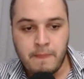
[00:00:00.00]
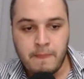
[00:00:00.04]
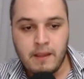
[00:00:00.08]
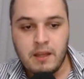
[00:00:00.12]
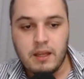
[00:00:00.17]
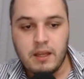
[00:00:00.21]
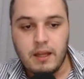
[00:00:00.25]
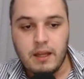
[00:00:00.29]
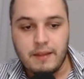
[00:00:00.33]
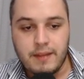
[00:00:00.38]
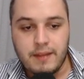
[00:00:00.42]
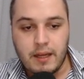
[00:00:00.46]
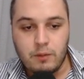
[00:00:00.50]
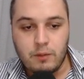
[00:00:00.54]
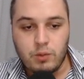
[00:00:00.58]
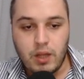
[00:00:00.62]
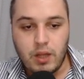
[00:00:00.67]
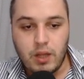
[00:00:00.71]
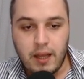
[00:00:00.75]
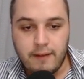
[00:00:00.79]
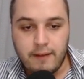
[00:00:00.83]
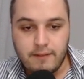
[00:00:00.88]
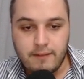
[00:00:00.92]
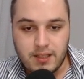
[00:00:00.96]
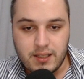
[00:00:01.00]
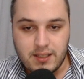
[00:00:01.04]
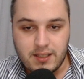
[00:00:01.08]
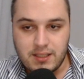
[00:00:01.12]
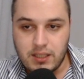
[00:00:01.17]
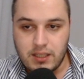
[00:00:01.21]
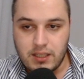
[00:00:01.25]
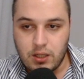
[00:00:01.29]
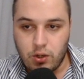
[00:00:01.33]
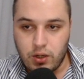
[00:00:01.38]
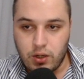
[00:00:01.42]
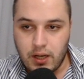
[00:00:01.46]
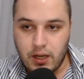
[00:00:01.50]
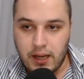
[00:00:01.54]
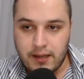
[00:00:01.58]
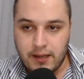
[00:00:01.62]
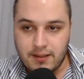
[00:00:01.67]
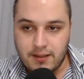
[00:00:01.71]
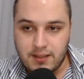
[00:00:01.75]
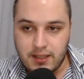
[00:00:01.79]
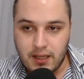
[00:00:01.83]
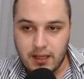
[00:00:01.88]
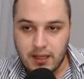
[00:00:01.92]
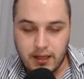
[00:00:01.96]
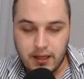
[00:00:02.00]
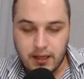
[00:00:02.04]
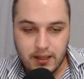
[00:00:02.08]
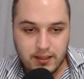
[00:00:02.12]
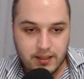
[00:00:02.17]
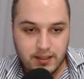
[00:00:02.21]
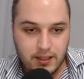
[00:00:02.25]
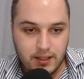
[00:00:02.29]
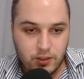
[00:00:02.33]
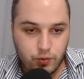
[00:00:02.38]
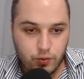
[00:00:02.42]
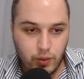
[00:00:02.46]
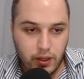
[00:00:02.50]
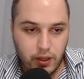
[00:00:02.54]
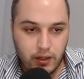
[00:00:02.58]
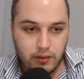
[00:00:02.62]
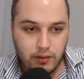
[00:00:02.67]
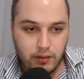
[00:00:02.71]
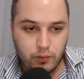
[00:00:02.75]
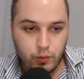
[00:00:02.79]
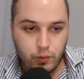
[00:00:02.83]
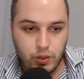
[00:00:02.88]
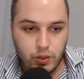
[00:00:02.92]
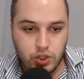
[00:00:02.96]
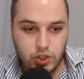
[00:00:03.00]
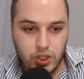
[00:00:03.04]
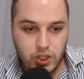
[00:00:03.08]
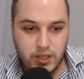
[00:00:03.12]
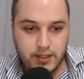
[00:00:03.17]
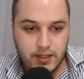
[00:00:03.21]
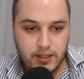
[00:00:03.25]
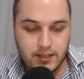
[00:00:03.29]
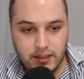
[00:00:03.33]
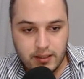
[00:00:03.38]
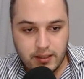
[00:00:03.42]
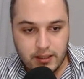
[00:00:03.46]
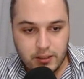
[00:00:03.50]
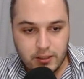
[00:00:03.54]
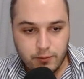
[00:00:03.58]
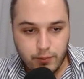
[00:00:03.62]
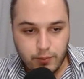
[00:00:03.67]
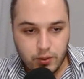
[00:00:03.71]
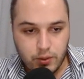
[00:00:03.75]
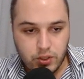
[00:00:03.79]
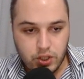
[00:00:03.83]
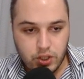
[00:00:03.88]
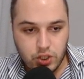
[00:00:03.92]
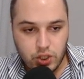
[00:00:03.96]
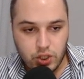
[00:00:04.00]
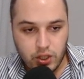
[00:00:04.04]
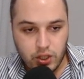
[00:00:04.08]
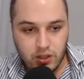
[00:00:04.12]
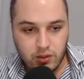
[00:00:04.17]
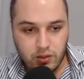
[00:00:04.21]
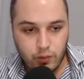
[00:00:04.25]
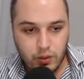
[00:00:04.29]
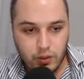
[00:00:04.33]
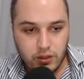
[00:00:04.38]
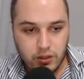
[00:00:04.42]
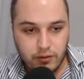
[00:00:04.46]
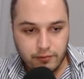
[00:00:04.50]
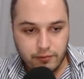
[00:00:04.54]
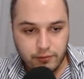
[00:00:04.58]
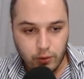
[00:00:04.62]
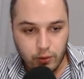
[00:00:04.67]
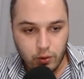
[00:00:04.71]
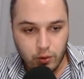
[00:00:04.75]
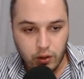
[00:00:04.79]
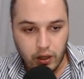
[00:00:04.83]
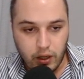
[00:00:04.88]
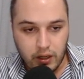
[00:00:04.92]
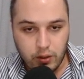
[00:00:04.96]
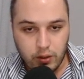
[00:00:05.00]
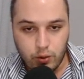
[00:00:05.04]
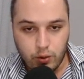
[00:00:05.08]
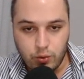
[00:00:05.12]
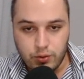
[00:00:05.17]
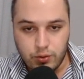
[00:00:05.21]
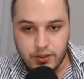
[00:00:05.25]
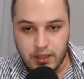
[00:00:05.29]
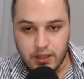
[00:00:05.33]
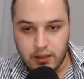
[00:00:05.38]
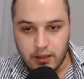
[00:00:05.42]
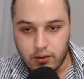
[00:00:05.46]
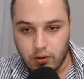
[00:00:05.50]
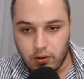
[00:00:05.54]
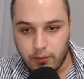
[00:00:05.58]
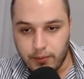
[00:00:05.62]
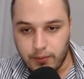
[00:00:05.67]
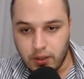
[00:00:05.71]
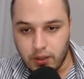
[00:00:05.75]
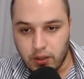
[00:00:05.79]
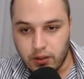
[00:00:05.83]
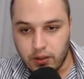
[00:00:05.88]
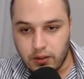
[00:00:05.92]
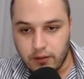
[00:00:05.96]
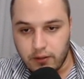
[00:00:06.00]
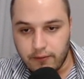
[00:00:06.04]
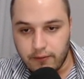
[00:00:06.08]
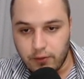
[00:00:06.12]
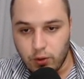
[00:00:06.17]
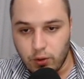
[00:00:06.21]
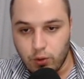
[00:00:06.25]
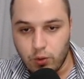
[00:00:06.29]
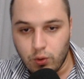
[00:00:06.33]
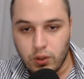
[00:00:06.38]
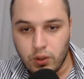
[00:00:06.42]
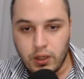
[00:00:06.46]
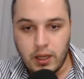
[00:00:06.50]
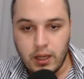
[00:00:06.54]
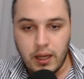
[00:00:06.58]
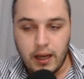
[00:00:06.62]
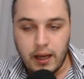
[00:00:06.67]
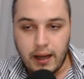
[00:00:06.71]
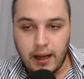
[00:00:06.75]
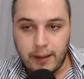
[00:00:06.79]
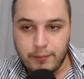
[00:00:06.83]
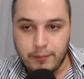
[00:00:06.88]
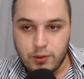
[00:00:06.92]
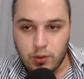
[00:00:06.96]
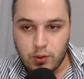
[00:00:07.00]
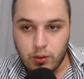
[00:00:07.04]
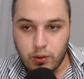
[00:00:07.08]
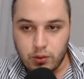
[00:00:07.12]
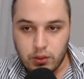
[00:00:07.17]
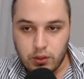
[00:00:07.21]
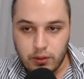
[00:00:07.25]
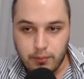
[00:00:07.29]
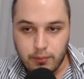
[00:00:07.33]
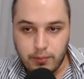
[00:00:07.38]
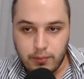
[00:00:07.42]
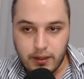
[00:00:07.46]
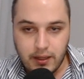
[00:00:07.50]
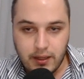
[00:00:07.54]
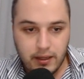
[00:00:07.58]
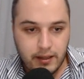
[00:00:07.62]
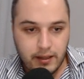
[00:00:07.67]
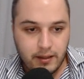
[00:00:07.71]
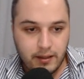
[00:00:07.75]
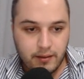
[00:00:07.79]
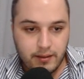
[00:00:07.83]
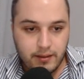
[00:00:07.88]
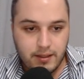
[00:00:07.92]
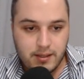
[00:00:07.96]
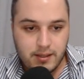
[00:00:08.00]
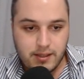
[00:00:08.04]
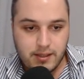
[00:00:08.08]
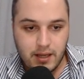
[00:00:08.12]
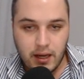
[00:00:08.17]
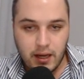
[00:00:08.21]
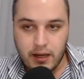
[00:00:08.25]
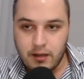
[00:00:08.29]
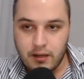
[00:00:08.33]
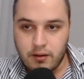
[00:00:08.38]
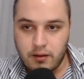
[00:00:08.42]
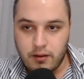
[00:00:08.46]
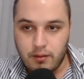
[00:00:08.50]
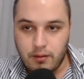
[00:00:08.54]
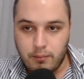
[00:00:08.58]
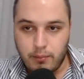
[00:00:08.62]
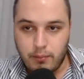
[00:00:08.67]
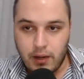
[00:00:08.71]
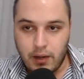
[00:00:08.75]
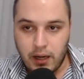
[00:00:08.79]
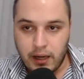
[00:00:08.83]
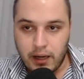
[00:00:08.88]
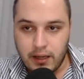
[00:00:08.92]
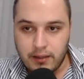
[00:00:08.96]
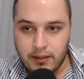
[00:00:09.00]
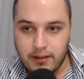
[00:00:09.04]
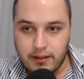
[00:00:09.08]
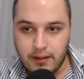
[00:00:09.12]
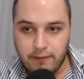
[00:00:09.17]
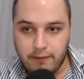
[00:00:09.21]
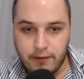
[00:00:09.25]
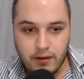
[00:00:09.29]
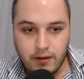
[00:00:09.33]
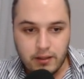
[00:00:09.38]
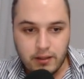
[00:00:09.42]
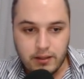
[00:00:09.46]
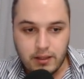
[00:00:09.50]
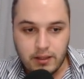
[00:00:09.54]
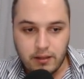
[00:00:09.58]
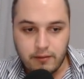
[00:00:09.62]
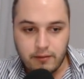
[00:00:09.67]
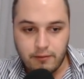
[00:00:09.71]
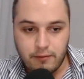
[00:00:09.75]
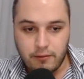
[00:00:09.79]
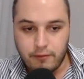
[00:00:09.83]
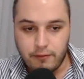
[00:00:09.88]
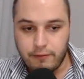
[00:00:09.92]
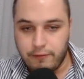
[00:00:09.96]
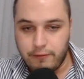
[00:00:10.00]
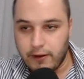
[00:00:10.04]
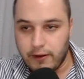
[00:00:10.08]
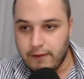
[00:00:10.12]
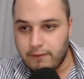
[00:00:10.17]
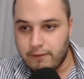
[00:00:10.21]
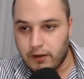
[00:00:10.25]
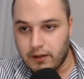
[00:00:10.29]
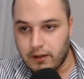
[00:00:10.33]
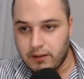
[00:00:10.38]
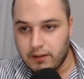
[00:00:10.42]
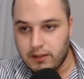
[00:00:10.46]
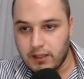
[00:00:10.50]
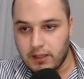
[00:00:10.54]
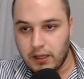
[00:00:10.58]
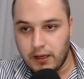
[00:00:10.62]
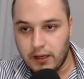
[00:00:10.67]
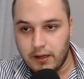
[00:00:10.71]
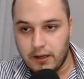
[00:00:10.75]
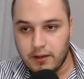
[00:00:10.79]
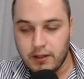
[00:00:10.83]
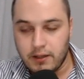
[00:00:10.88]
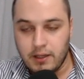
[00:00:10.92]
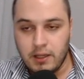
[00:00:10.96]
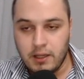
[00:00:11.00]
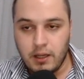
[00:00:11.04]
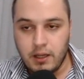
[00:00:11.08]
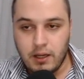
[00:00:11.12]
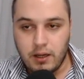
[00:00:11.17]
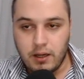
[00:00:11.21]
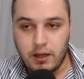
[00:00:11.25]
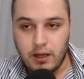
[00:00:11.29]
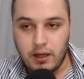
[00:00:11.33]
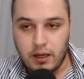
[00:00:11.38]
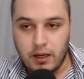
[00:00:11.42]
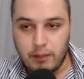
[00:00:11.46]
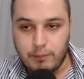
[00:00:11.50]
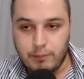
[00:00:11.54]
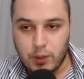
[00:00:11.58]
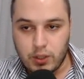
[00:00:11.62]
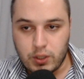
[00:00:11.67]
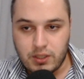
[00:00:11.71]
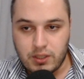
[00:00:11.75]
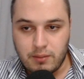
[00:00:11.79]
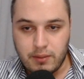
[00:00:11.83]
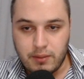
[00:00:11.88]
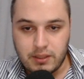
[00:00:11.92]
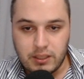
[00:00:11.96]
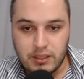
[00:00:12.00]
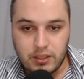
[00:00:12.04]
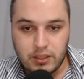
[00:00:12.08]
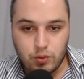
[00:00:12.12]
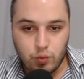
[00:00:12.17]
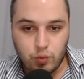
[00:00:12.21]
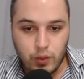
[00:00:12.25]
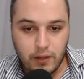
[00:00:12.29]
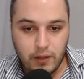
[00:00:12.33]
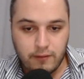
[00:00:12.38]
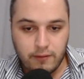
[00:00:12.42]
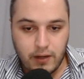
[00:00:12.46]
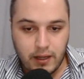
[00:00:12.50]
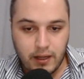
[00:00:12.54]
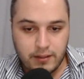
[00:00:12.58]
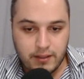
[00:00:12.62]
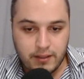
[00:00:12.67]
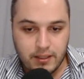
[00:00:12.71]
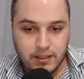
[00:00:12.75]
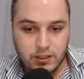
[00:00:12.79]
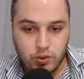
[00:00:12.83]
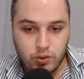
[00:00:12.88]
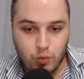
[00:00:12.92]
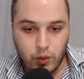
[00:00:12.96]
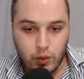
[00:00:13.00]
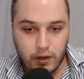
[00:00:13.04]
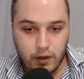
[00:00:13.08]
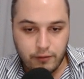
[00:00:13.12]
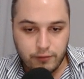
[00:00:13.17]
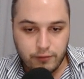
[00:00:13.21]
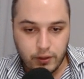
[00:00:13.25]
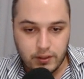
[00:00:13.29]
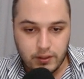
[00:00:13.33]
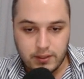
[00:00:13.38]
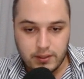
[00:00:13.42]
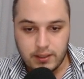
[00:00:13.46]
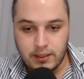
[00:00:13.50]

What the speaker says: And then we have the 09 series as well, which is positioned with full lagoons and community view. Absolutely brilliant design, my definitive favorite here, approximately 1200 square foot.